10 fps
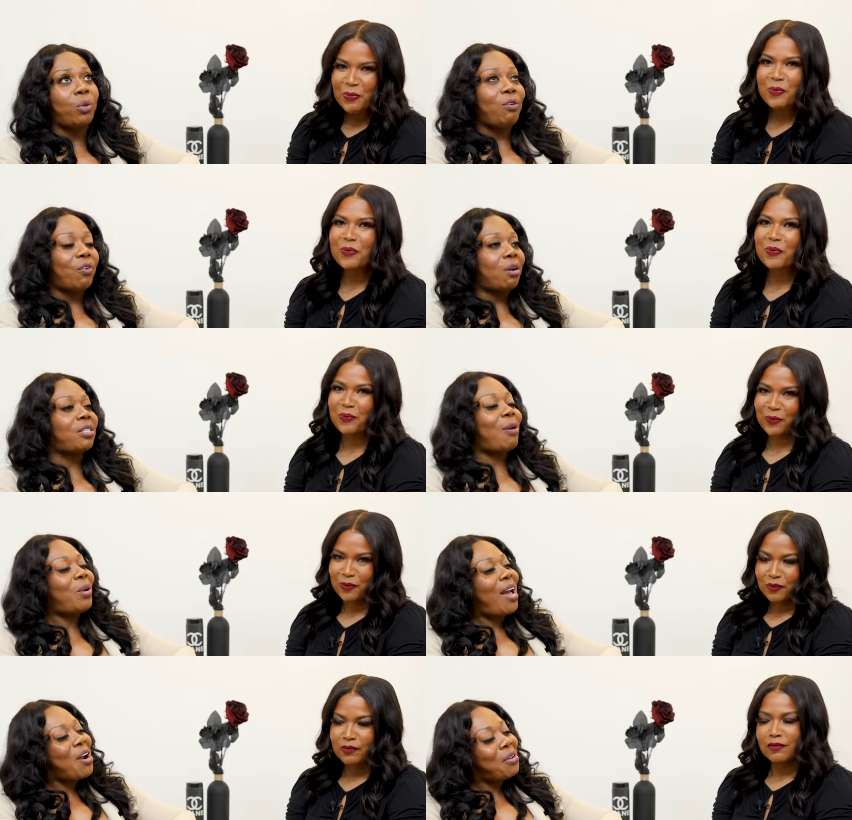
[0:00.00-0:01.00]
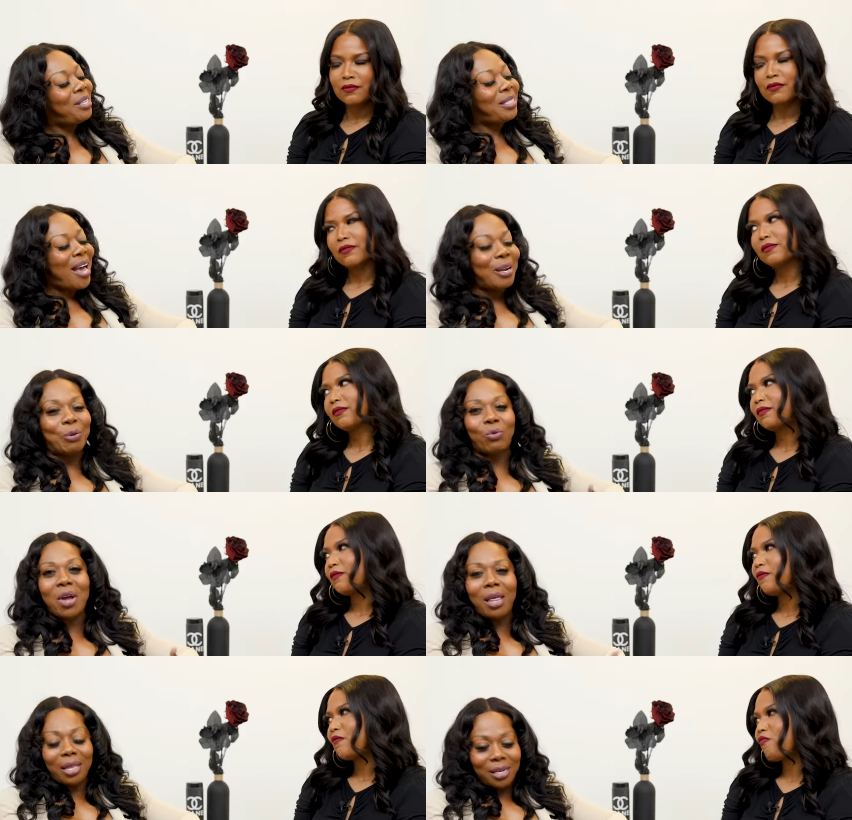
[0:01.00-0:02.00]
Speaker 1: 21st. And when I heard the title
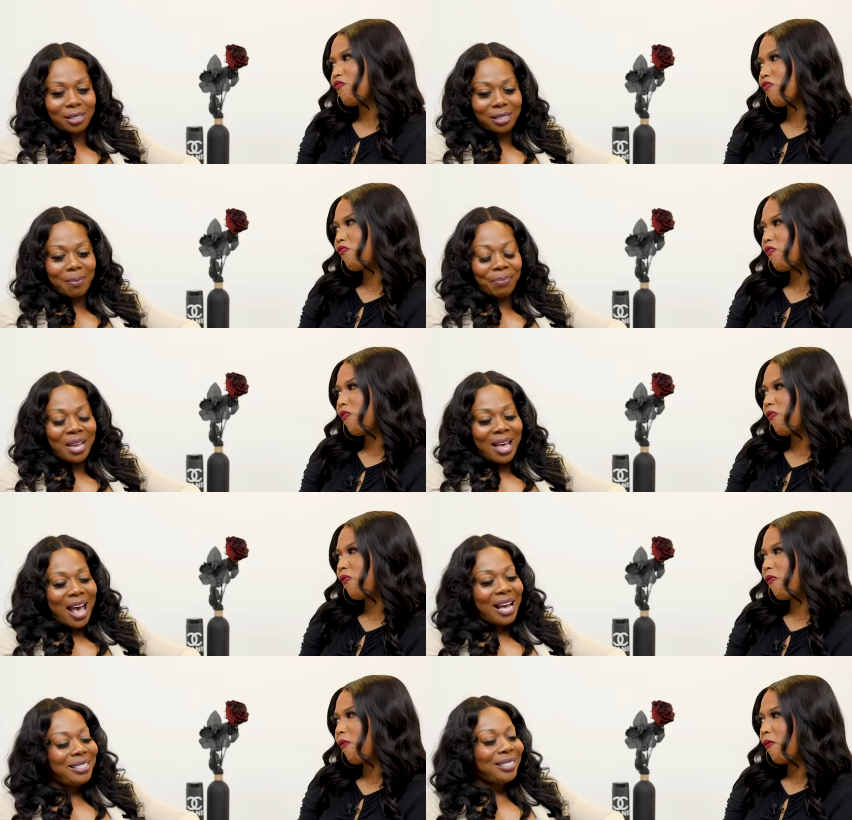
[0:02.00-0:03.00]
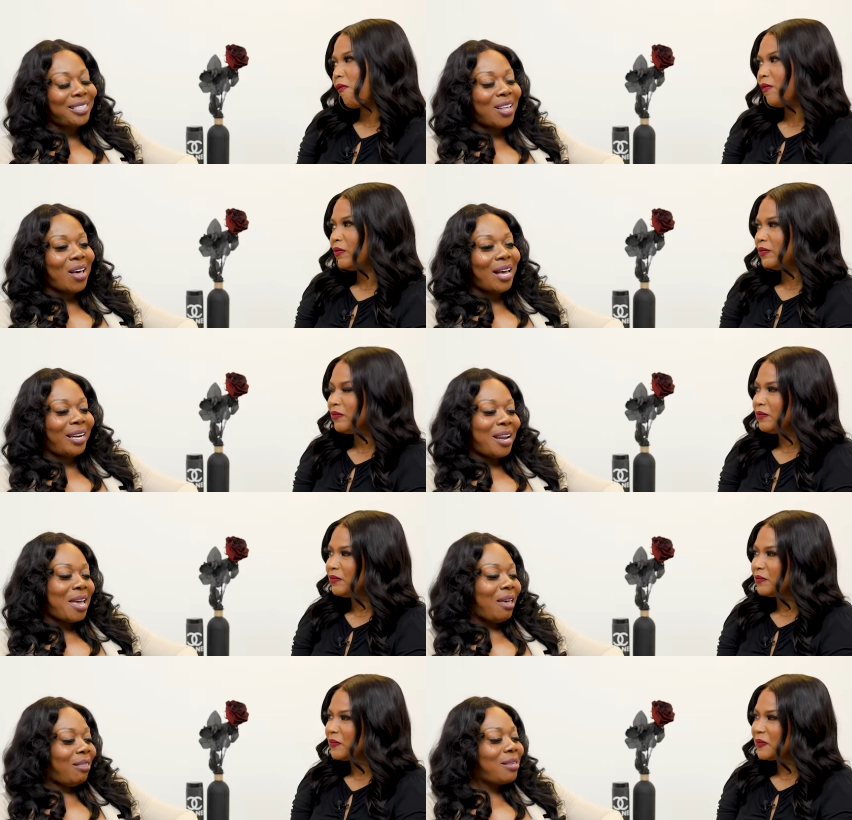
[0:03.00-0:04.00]
Relish, I just thought
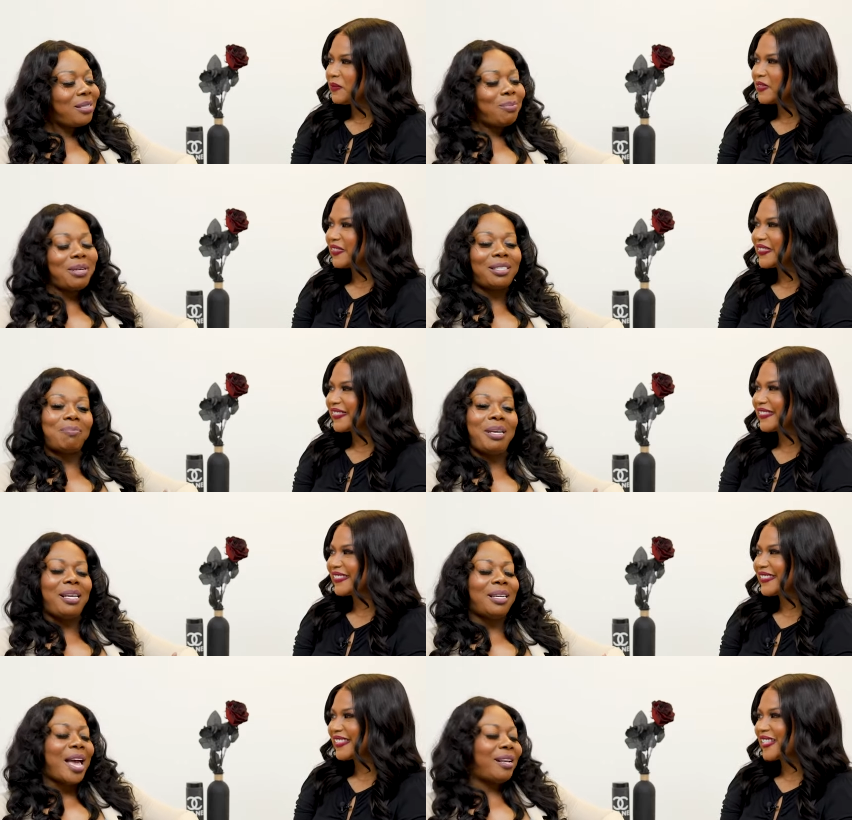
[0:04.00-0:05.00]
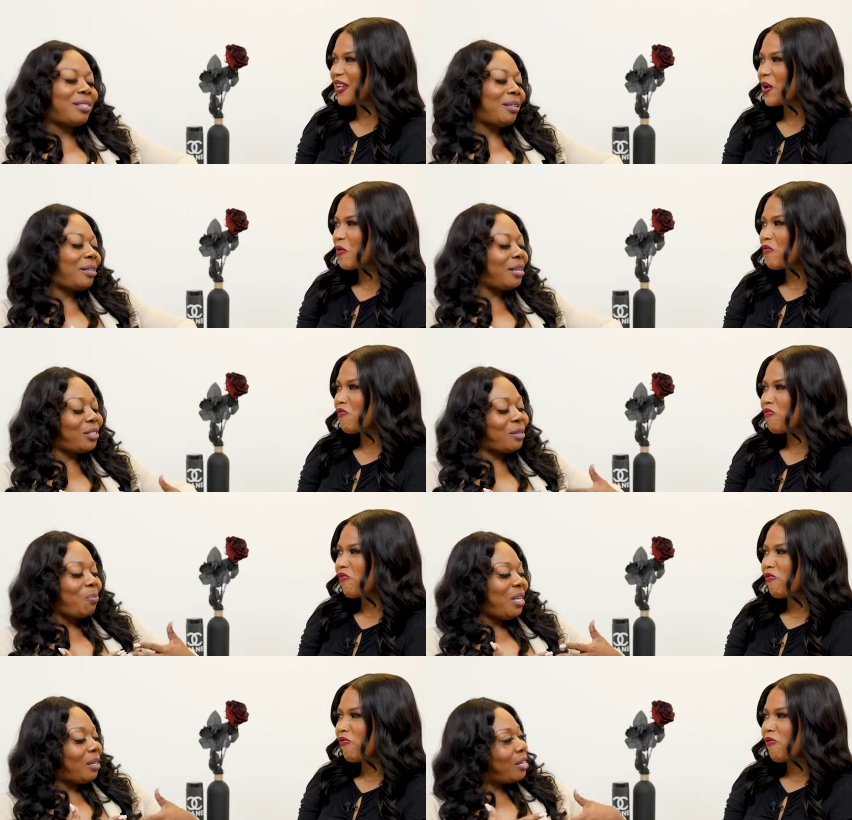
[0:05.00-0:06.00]
this must mean like to look to
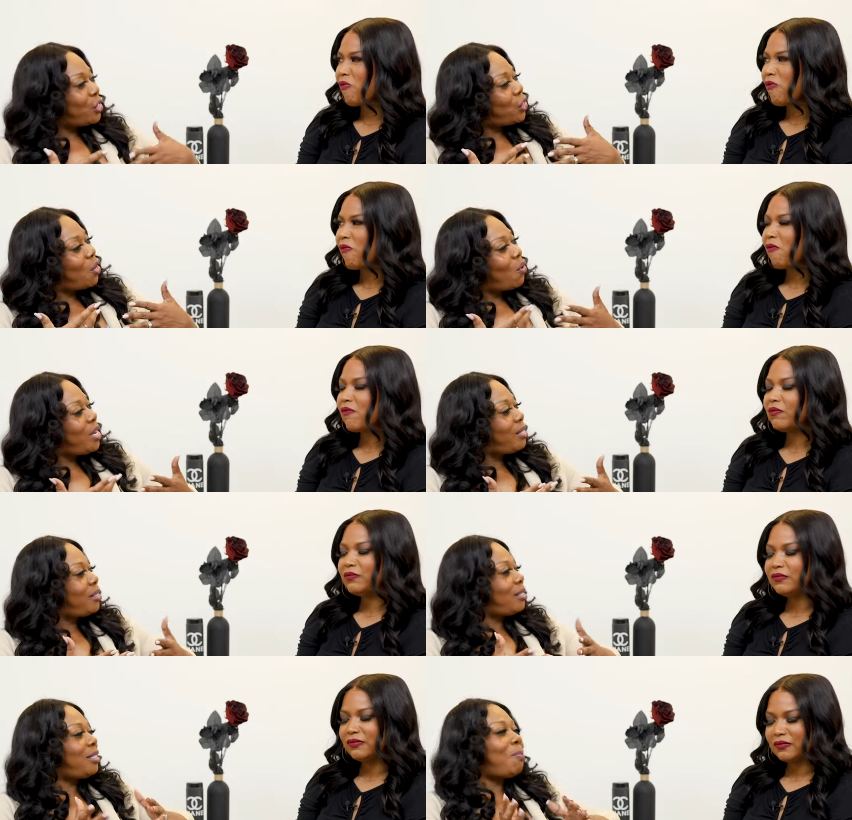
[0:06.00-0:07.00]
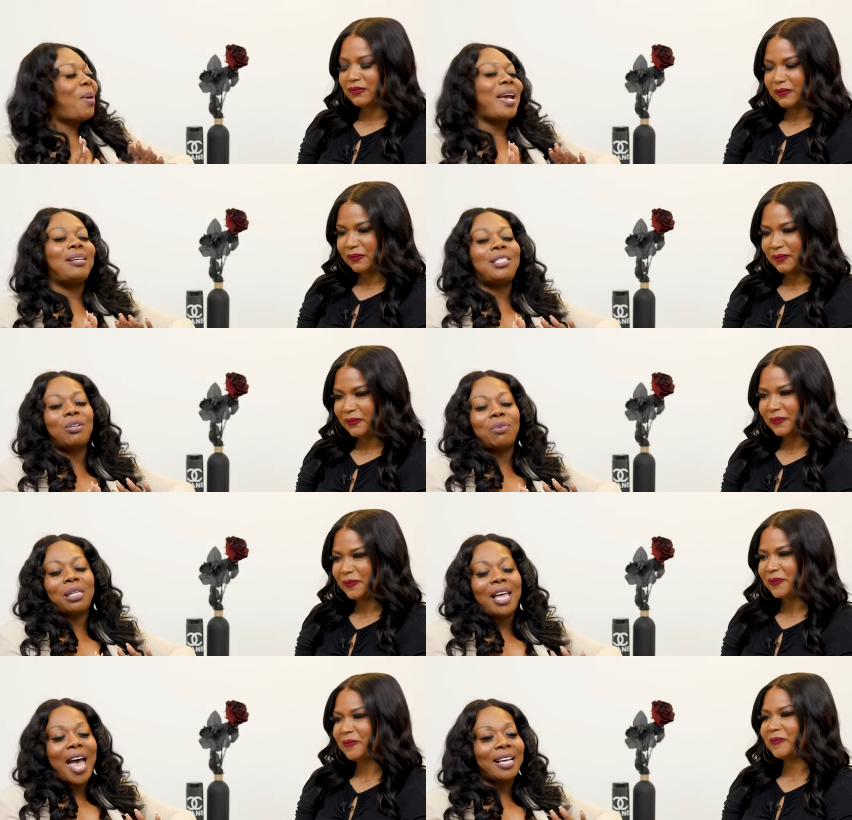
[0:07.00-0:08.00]
be luxurious, to sit back and to
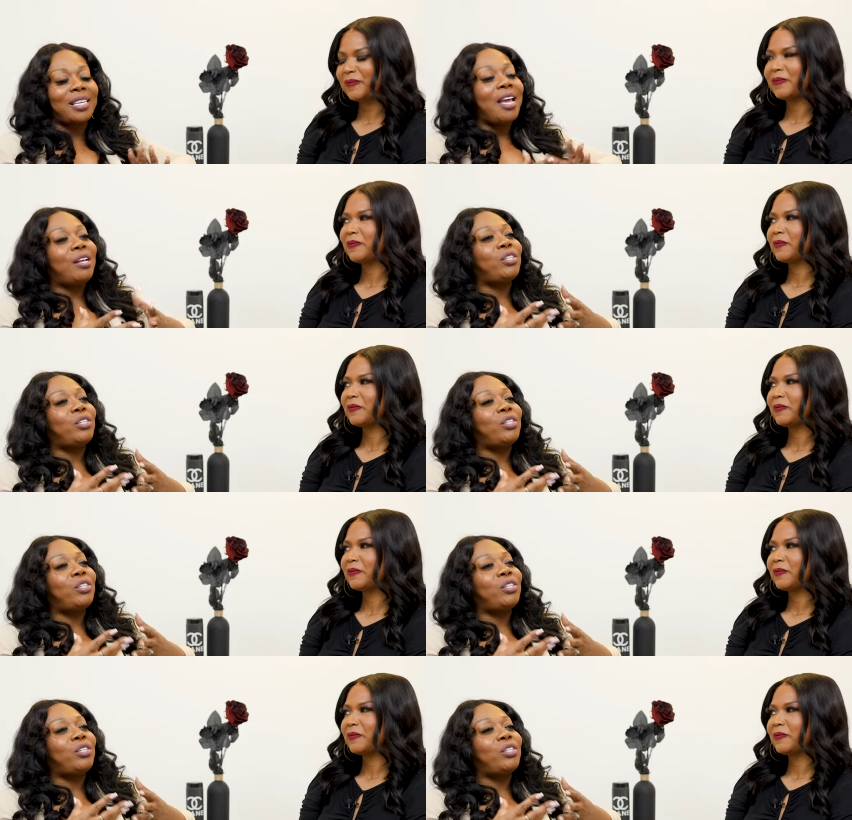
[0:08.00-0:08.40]
relax,